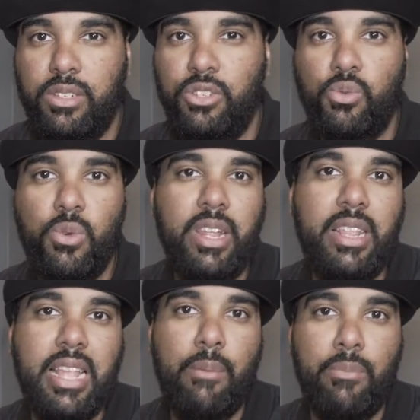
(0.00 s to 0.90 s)
there's
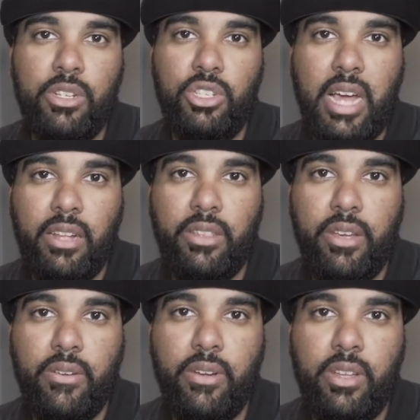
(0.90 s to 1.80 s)
really not much out
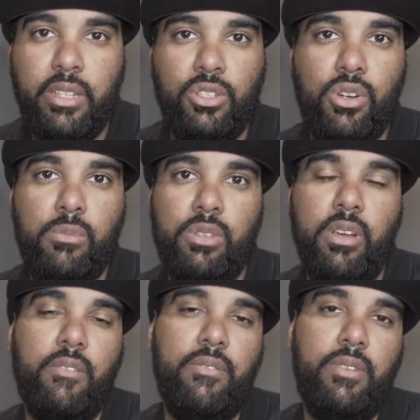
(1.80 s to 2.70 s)
there in terms
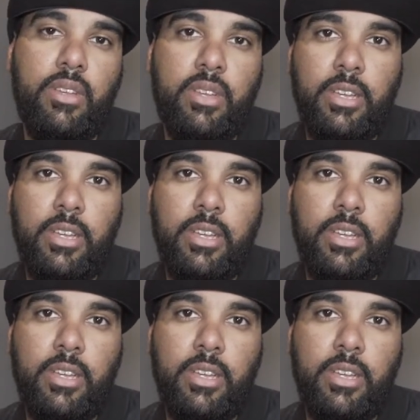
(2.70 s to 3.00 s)
of